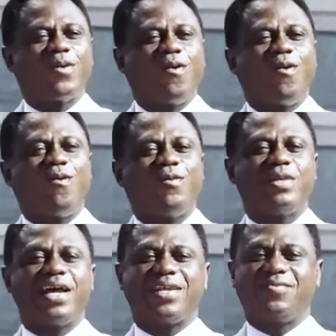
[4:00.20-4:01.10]
your
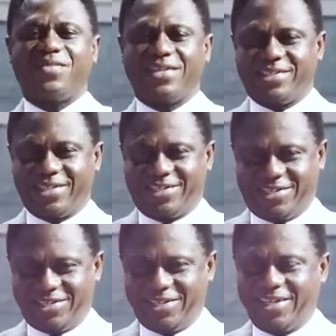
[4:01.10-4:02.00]
own
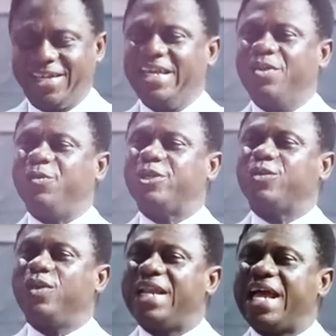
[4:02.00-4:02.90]
advantage. We
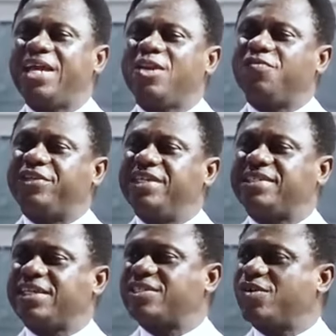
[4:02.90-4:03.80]
should learn of
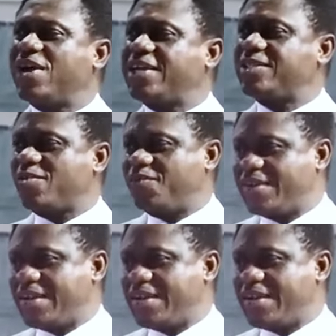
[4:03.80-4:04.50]
Jesus Christ of